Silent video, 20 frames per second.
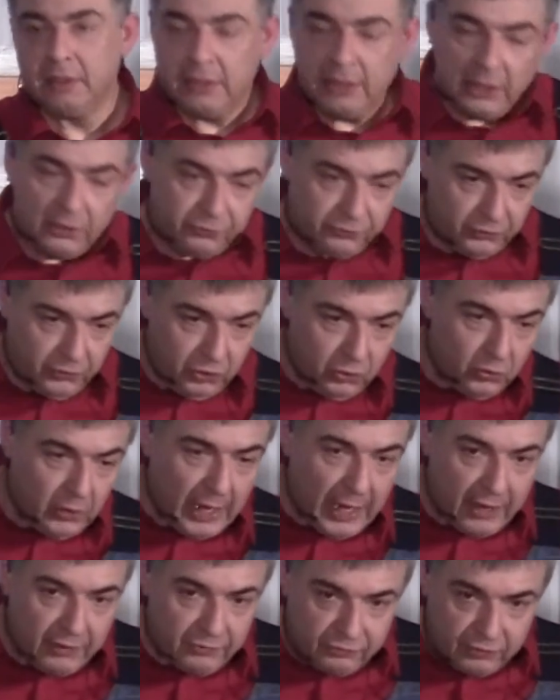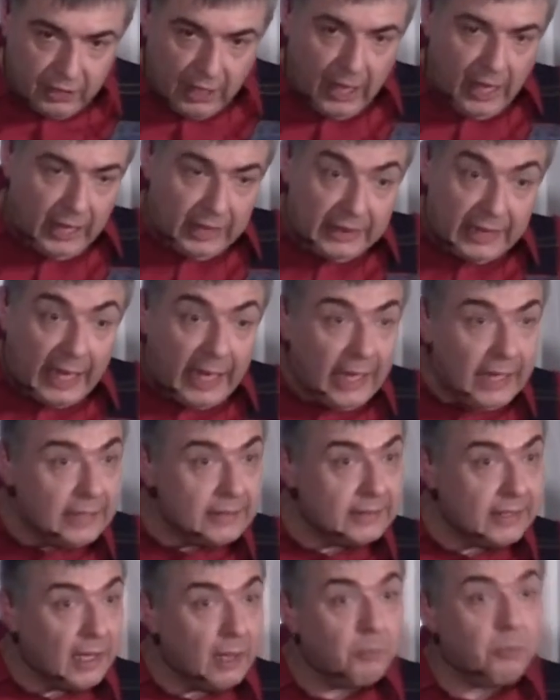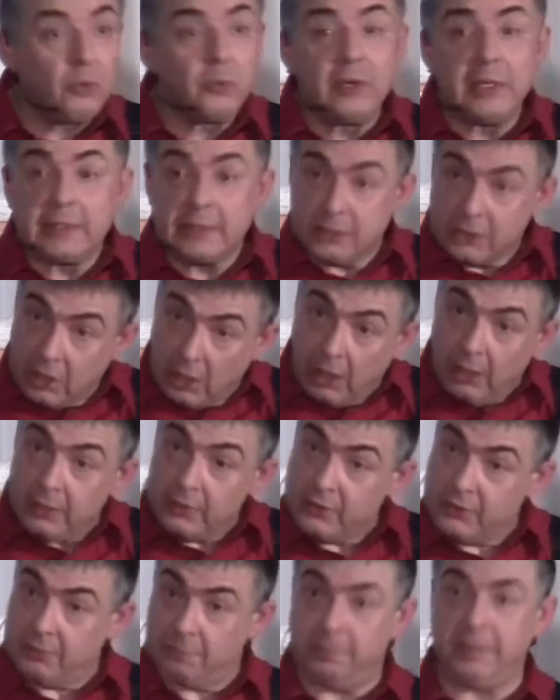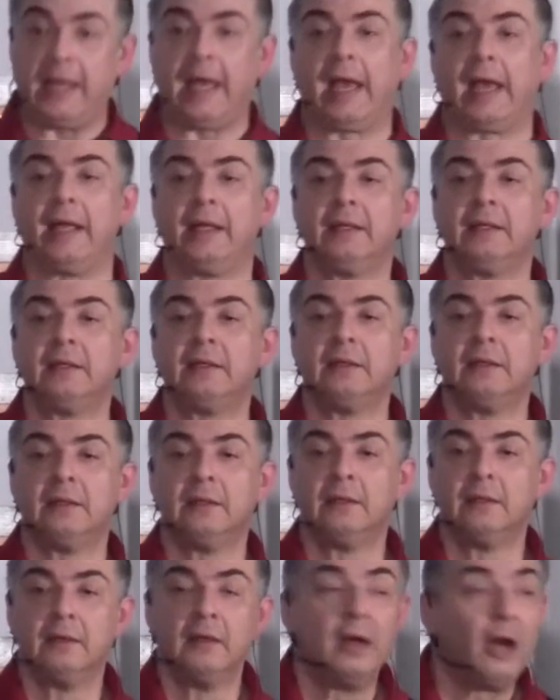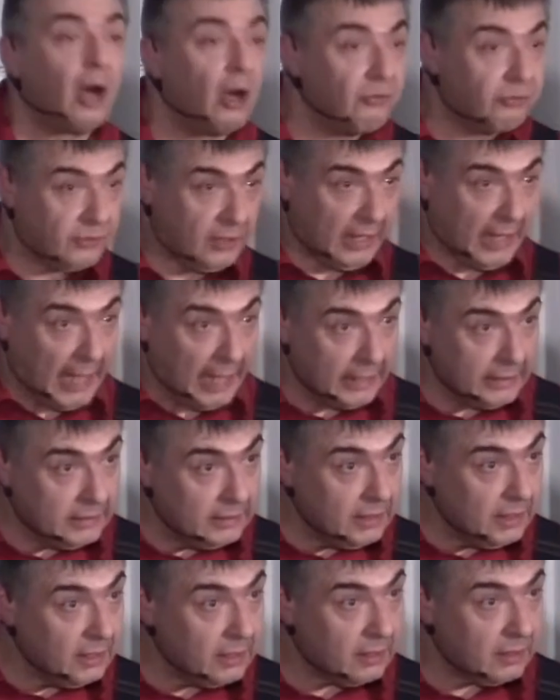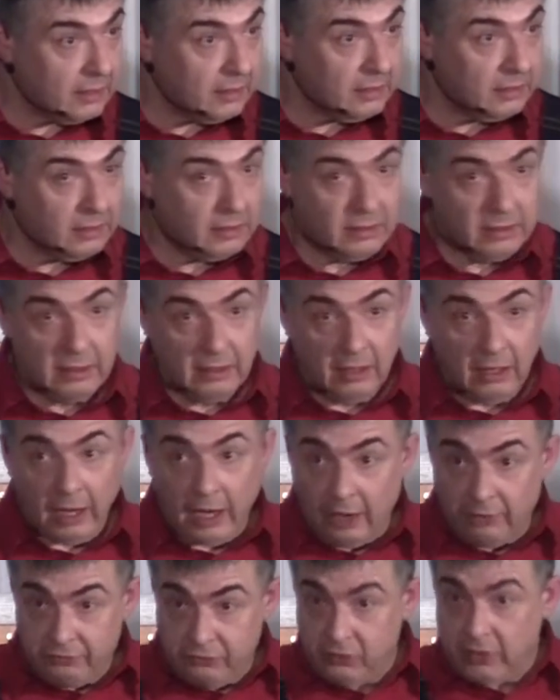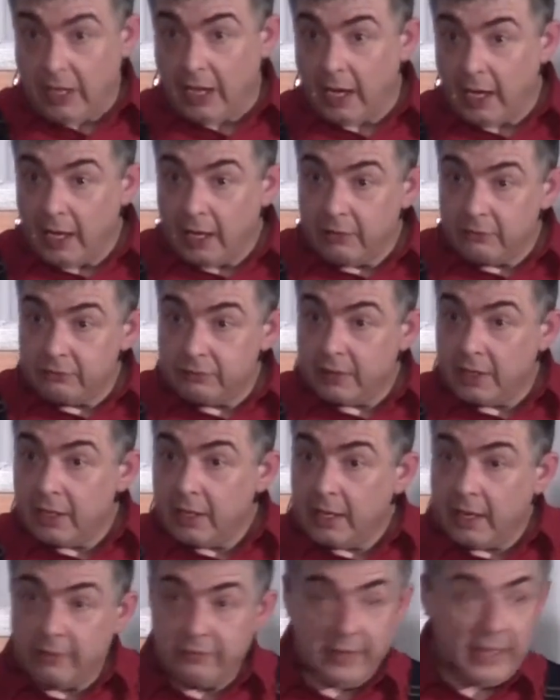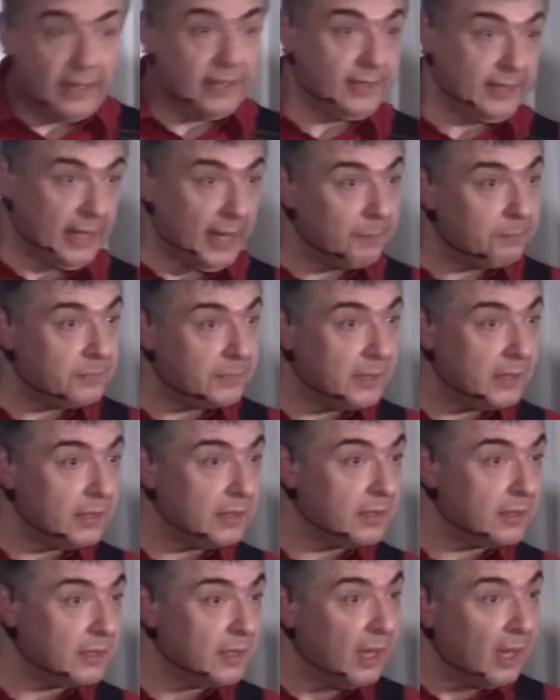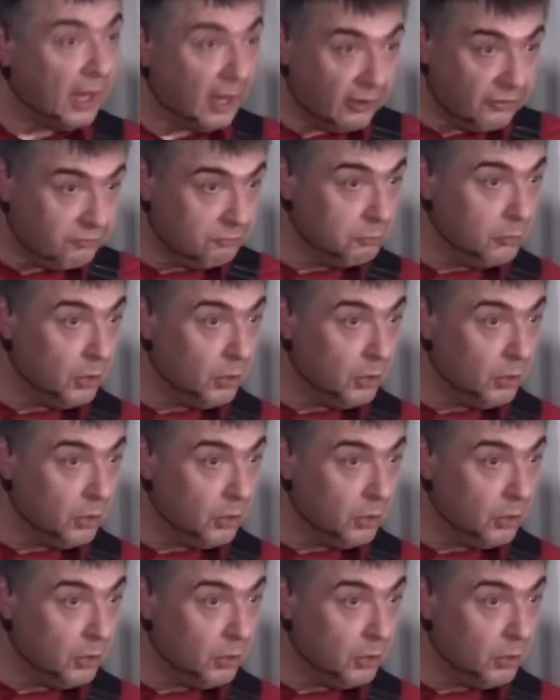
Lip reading: if you have lined up with God's plan of kindness, of love, of acceptance, of